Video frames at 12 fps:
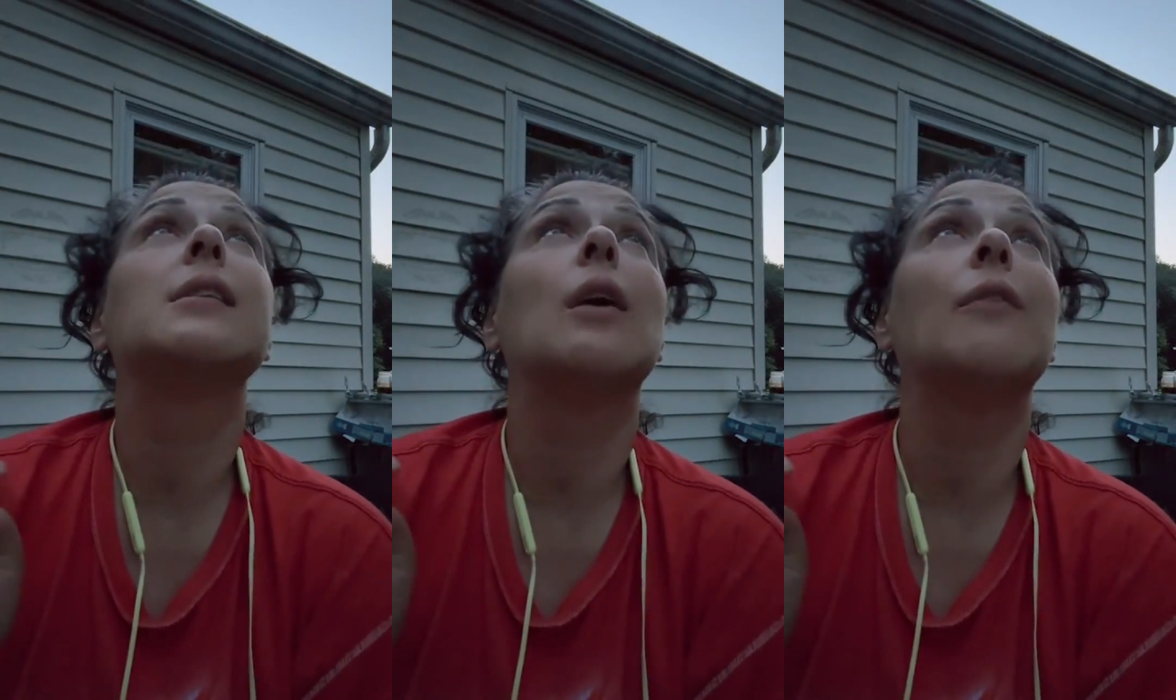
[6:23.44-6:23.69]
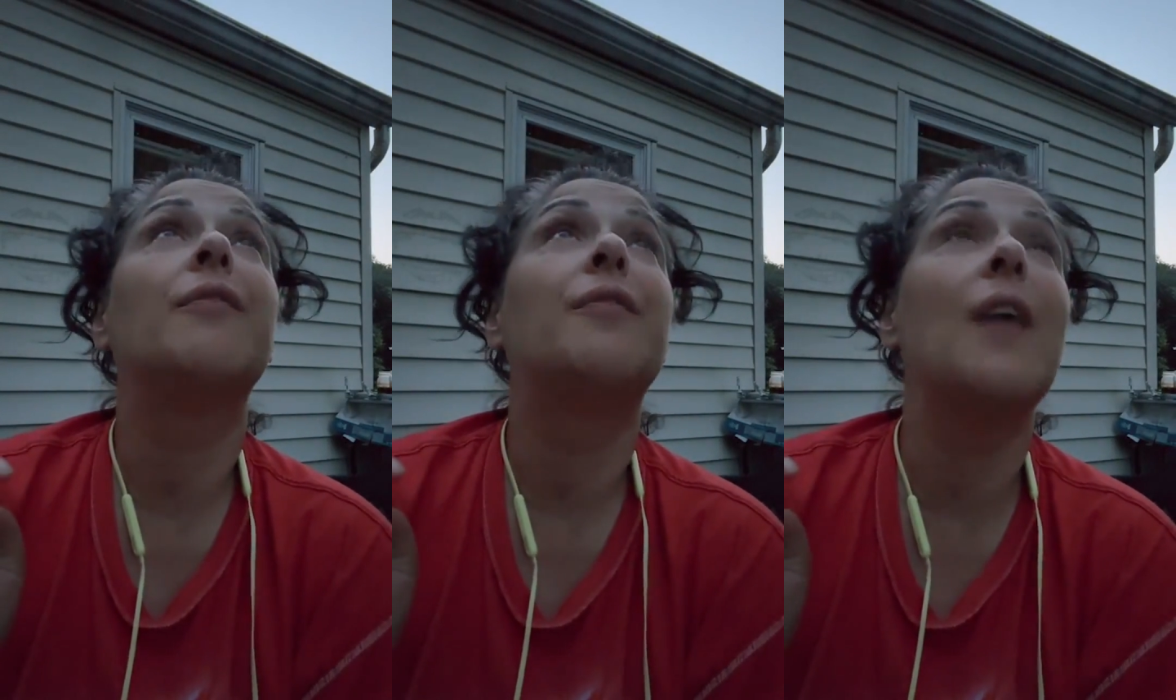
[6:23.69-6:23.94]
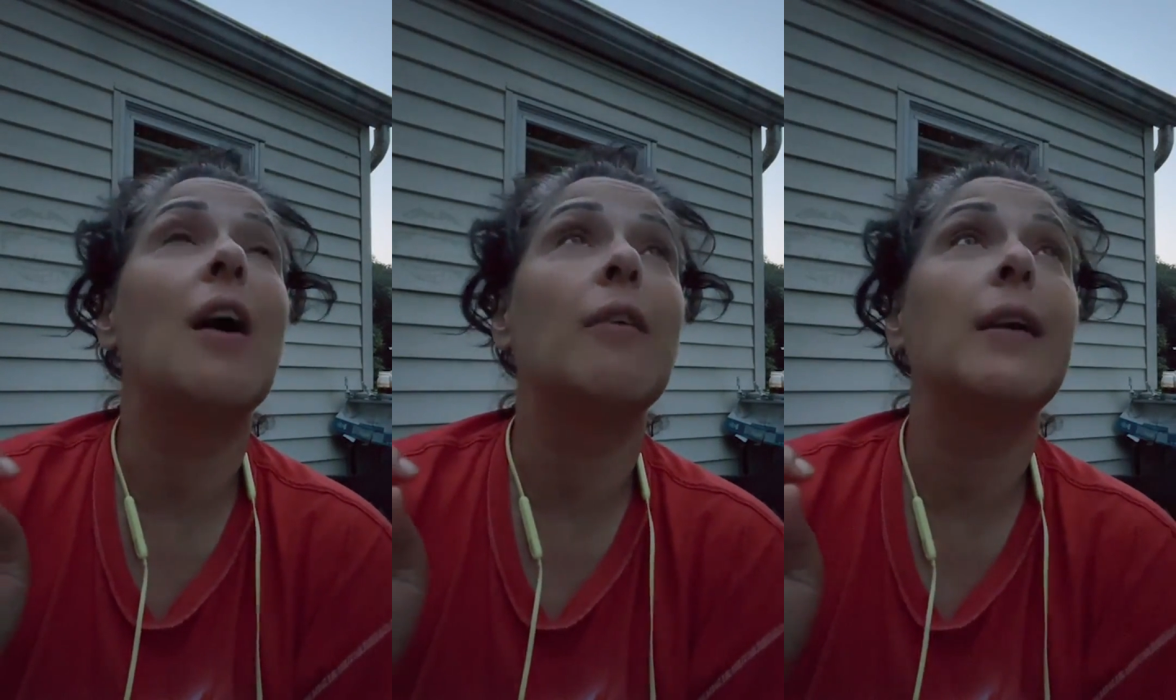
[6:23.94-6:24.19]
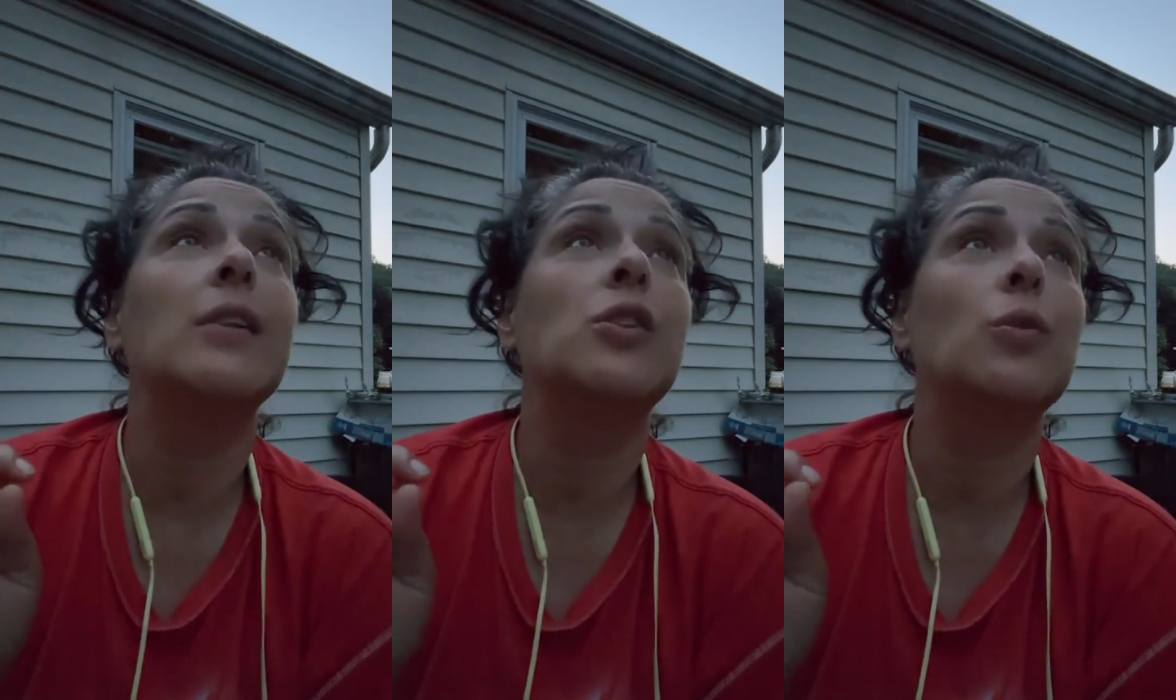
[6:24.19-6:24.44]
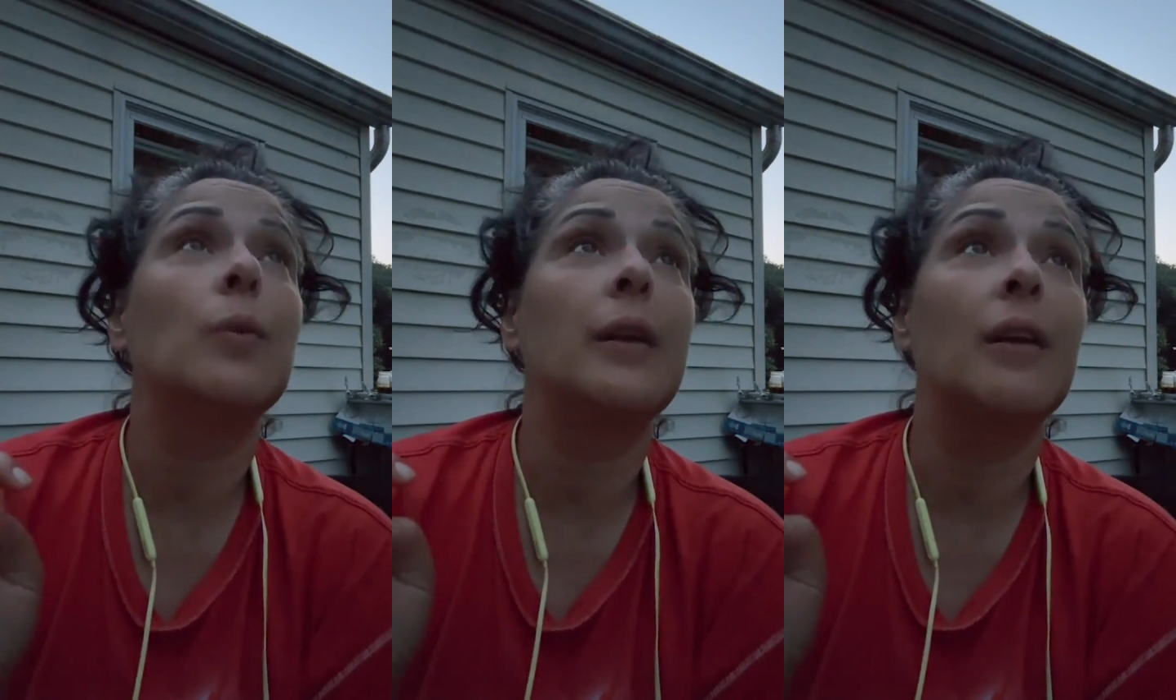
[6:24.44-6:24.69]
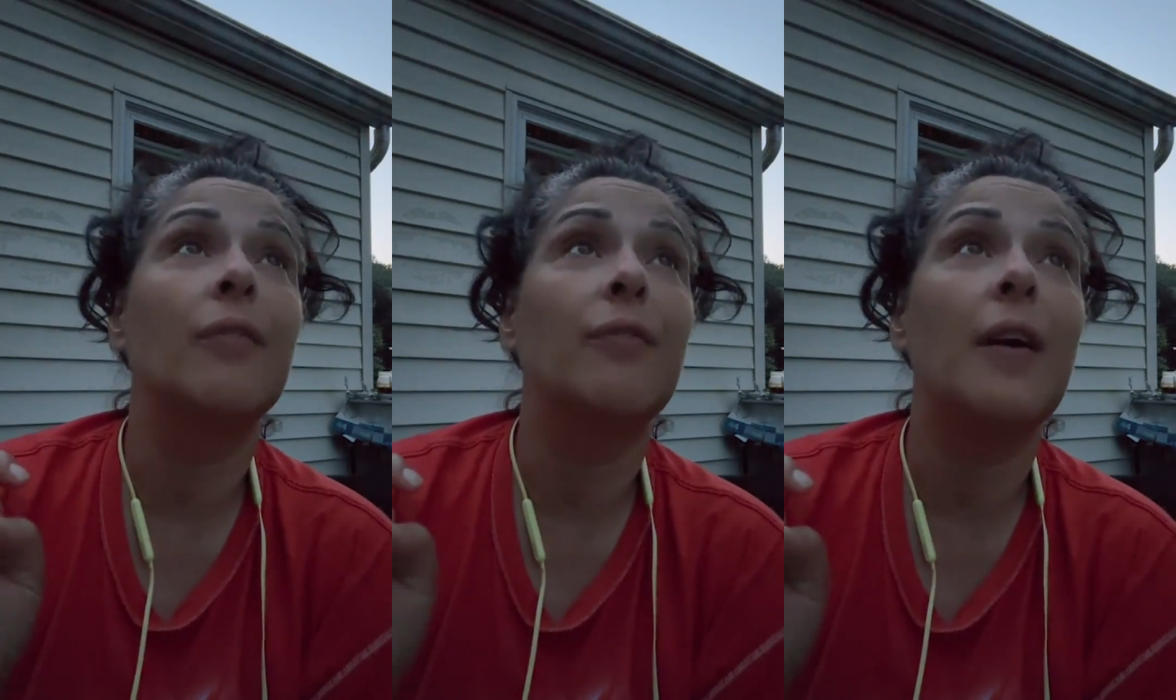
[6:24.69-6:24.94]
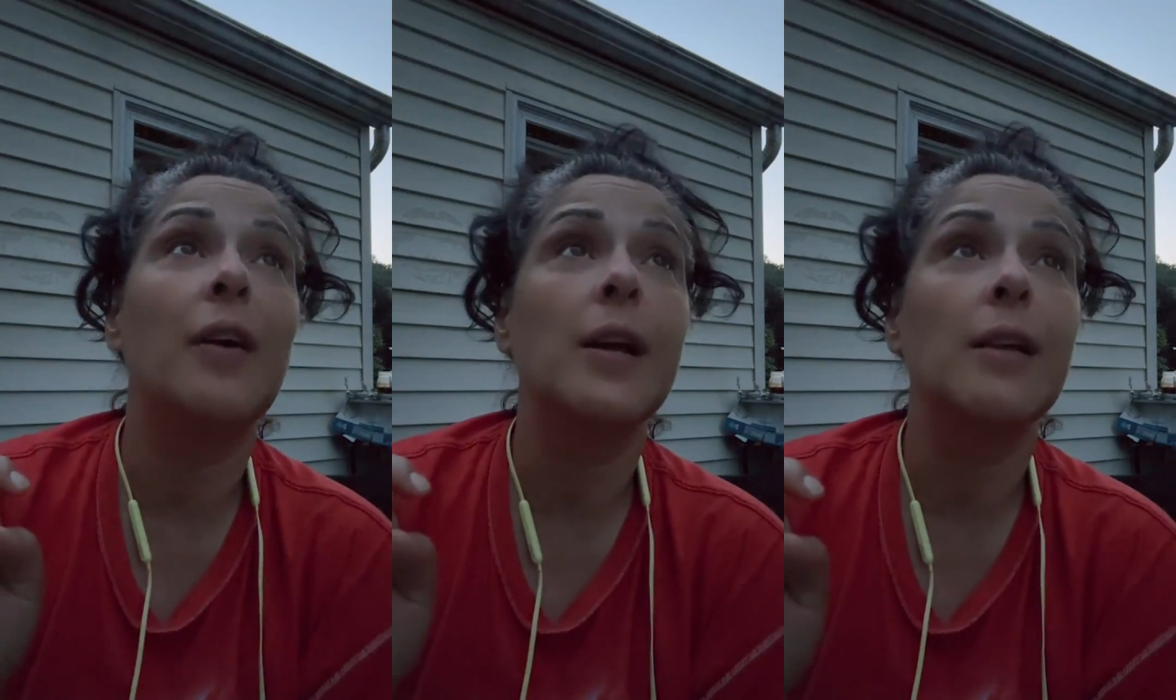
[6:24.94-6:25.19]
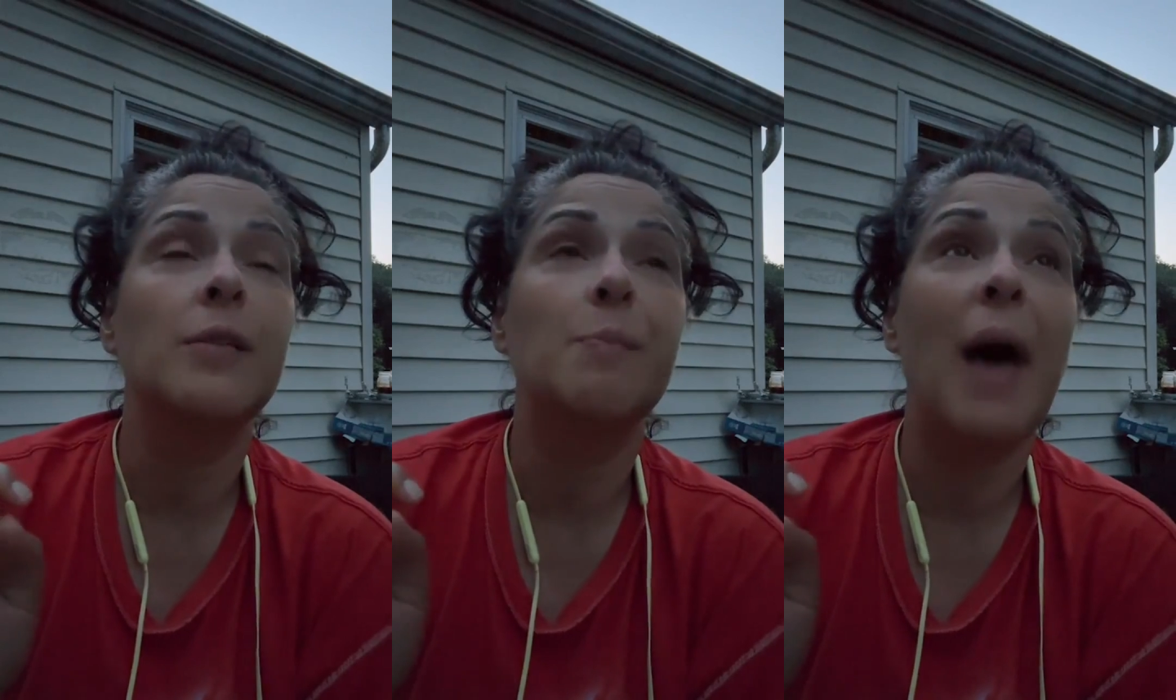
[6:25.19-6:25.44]
very intuitive.
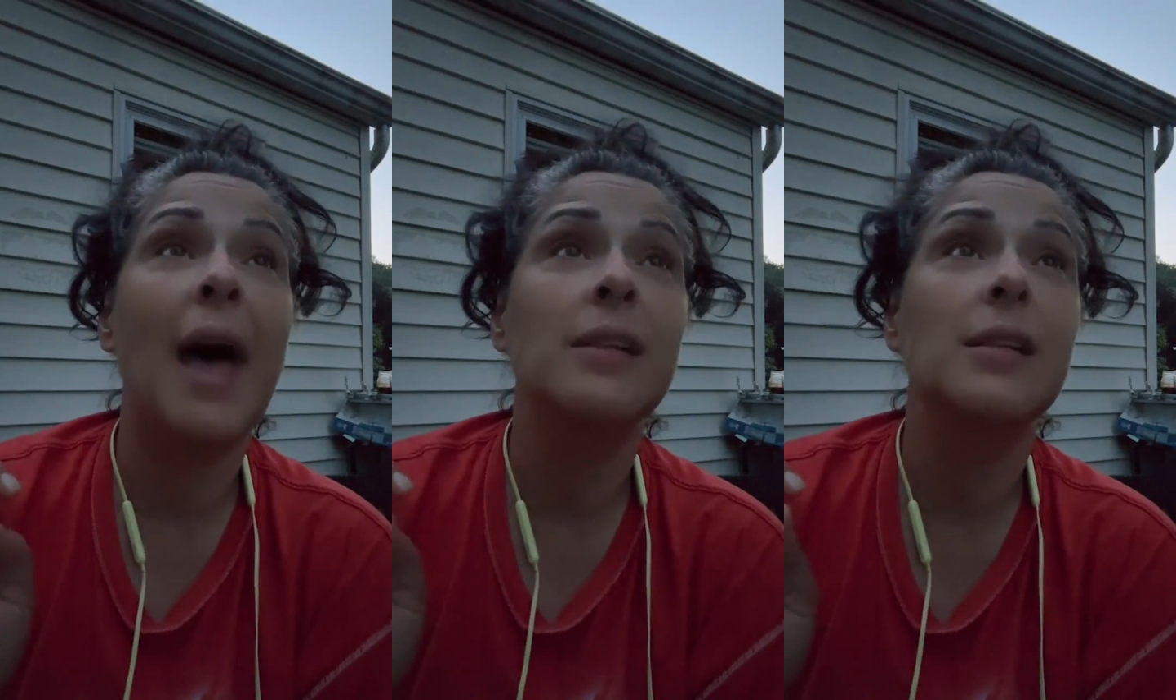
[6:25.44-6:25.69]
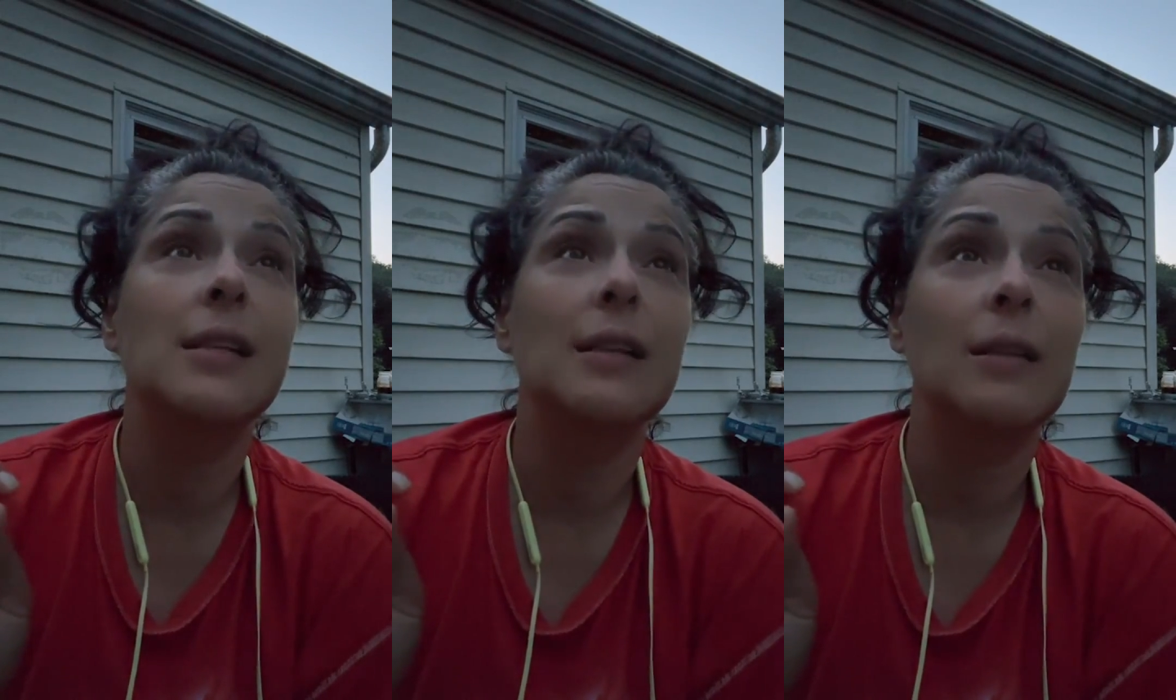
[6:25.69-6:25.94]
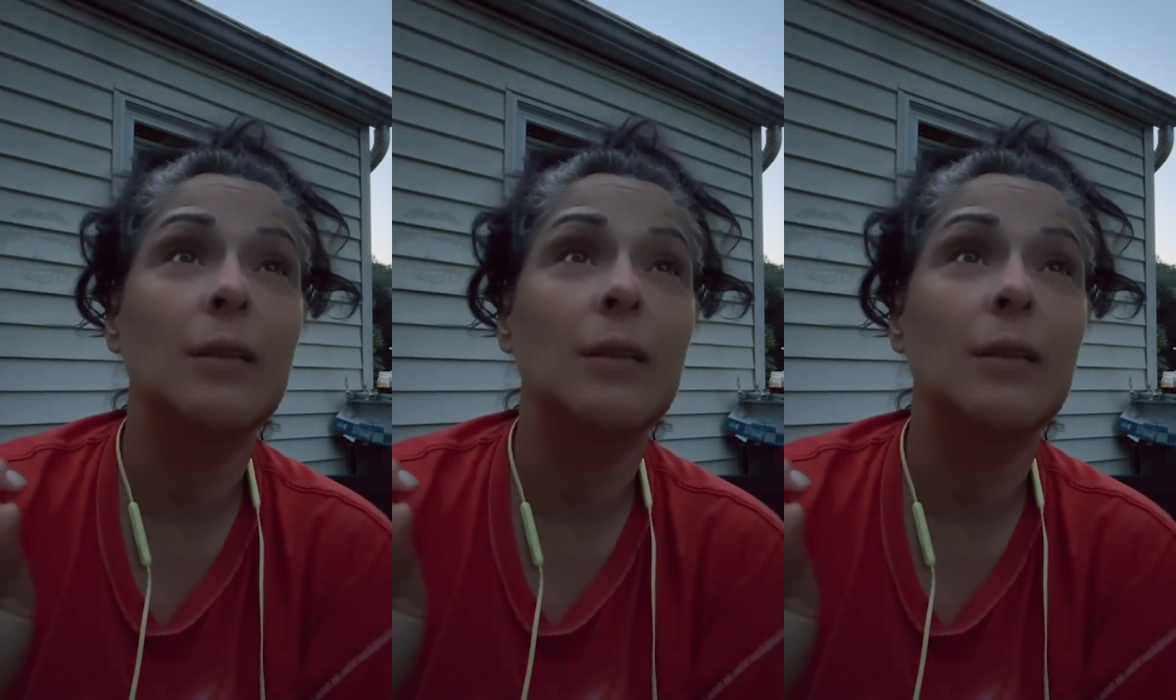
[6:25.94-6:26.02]
Very bats